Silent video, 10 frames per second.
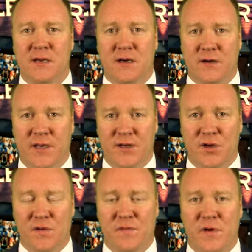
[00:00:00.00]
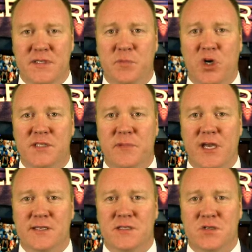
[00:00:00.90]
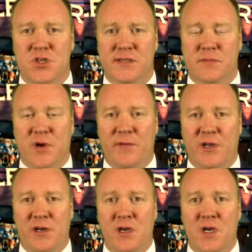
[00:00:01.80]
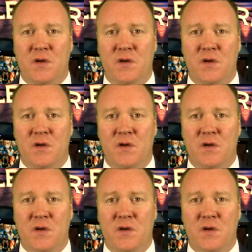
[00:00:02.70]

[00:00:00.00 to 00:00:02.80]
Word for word: I'll get to your free sports picks in just a moment.